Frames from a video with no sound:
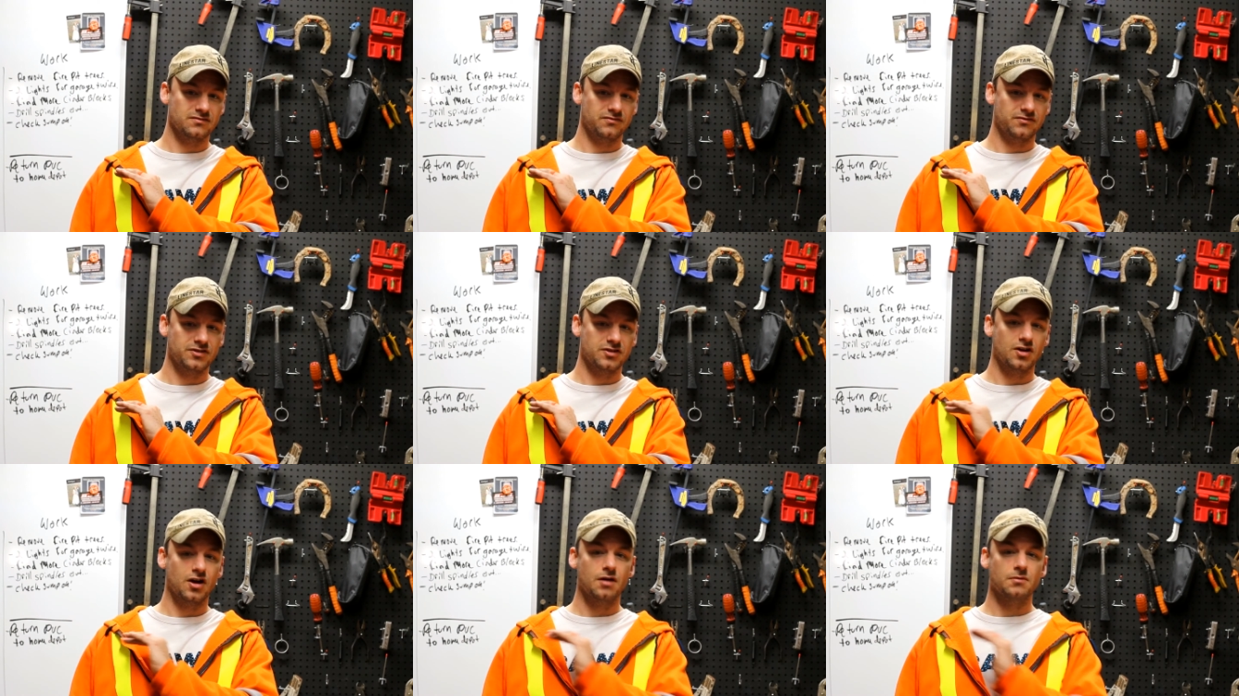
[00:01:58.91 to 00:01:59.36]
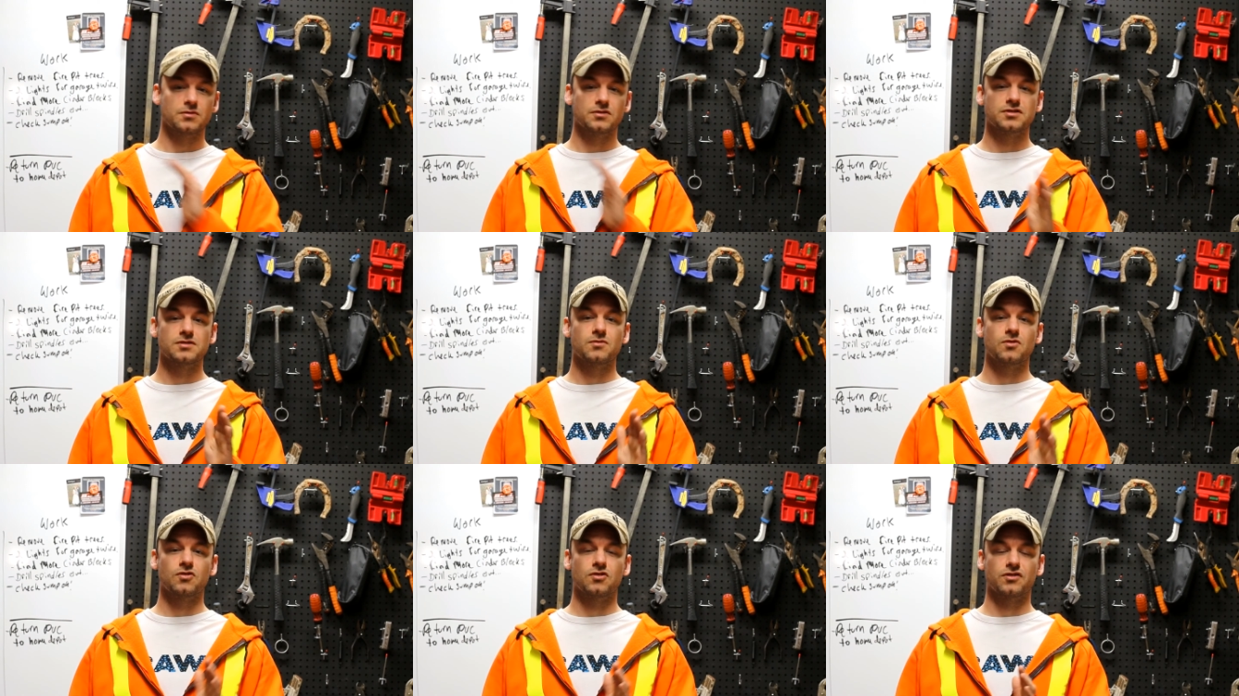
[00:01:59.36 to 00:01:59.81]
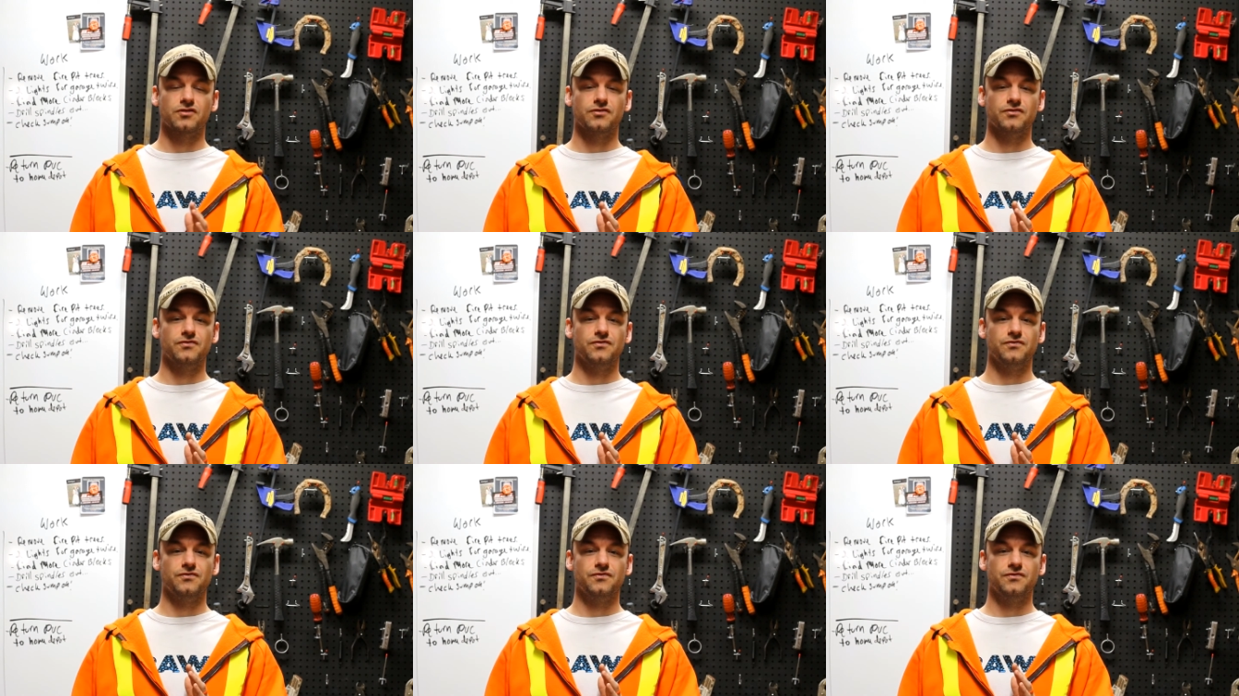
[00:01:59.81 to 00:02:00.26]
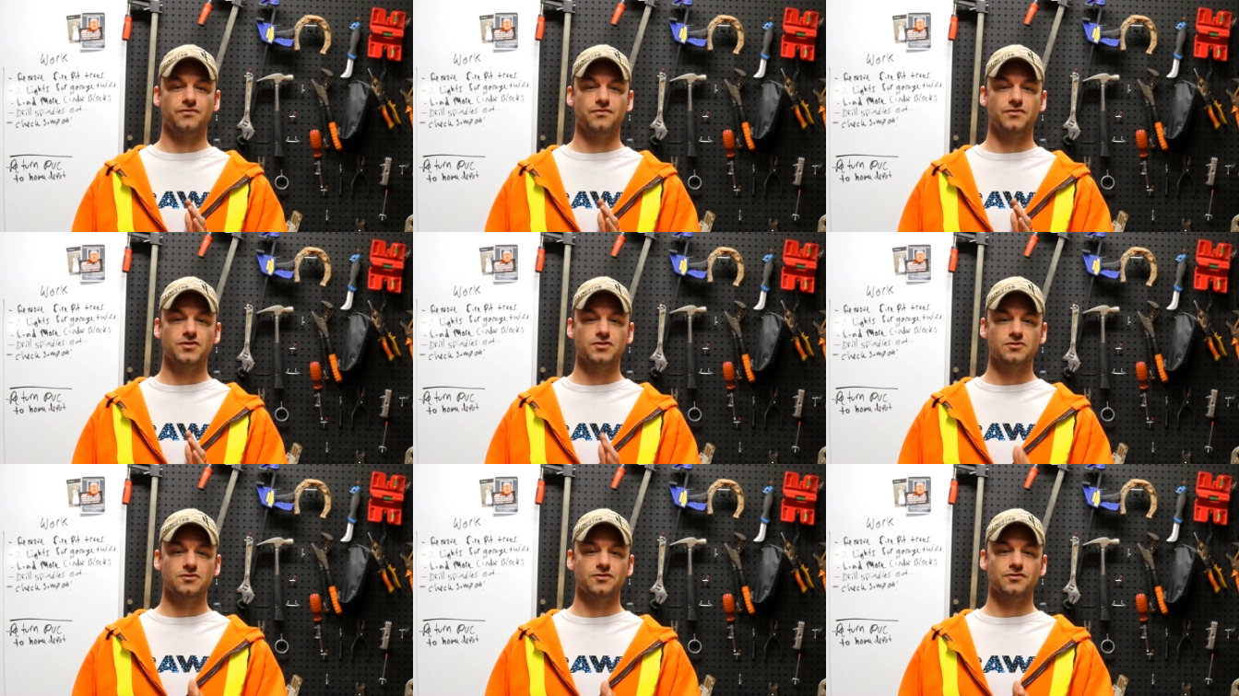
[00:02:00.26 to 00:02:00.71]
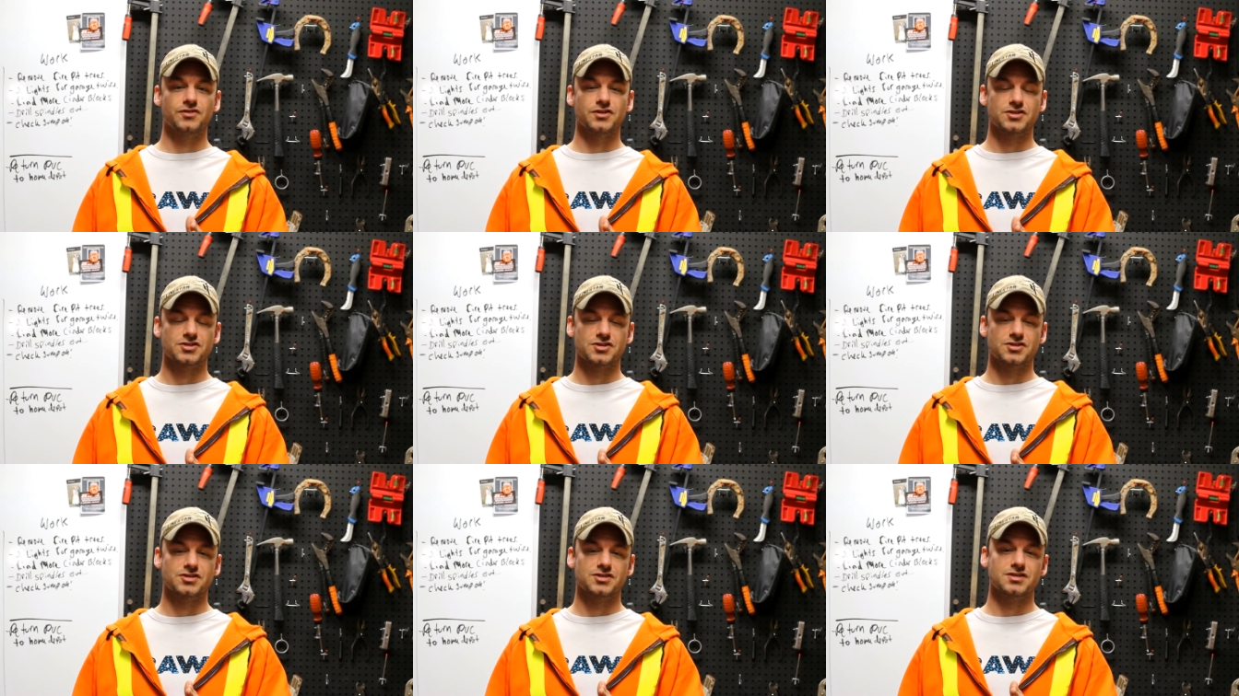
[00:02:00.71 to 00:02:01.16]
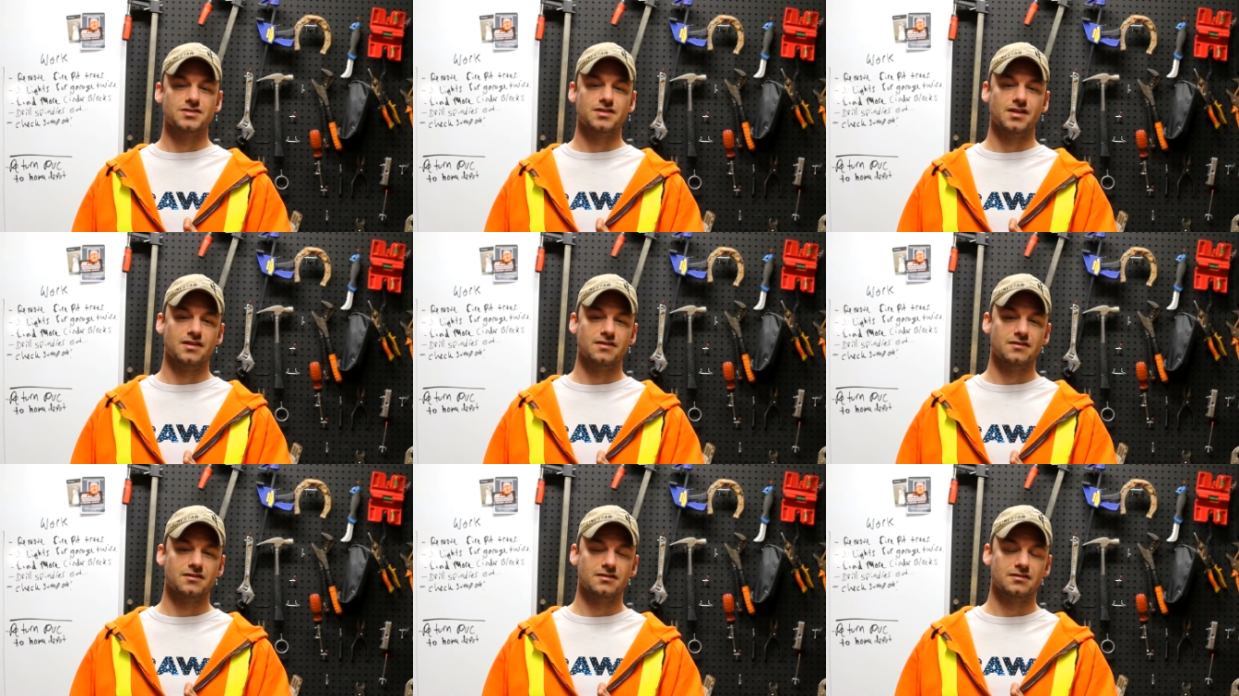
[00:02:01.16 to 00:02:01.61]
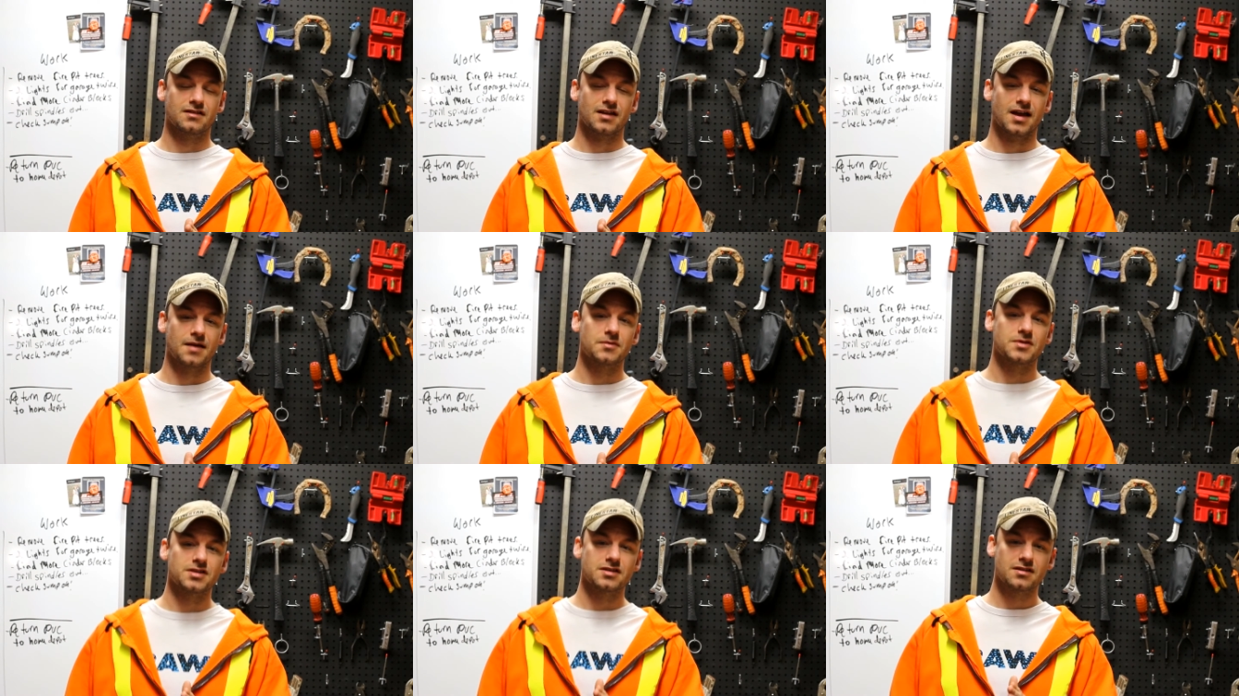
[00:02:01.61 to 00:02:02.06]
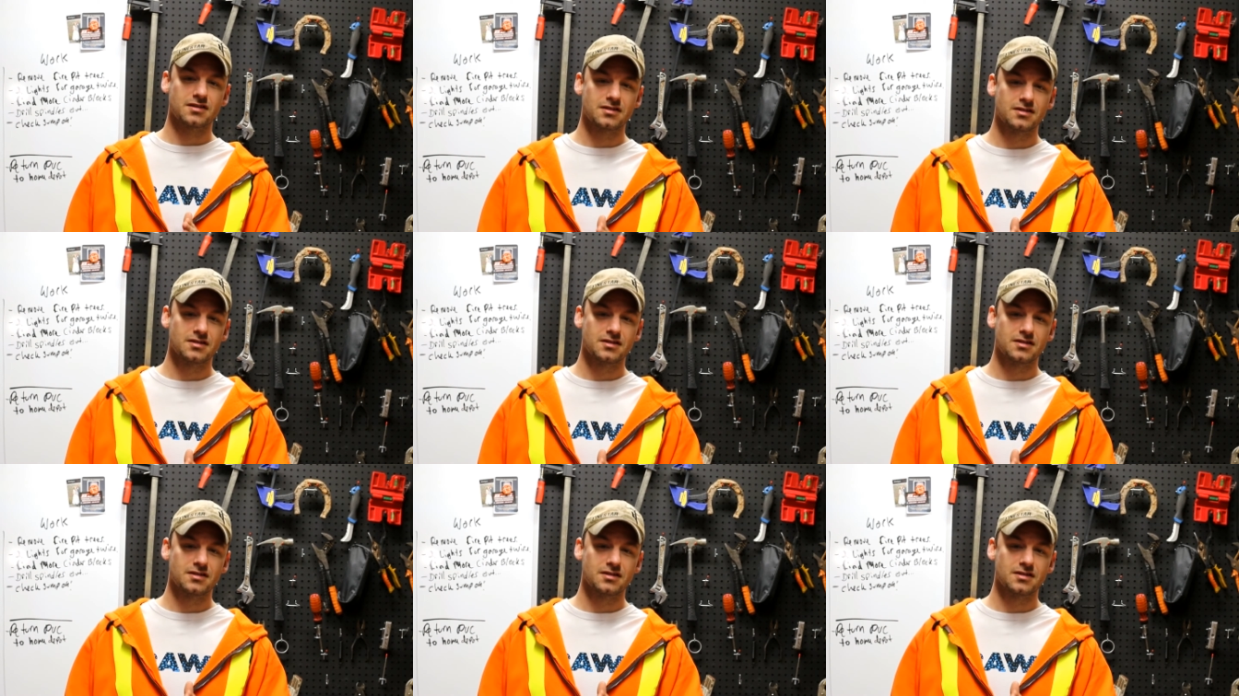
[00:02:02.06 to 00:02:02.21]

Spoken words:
phenomenally more fuel efficiency than the Hemi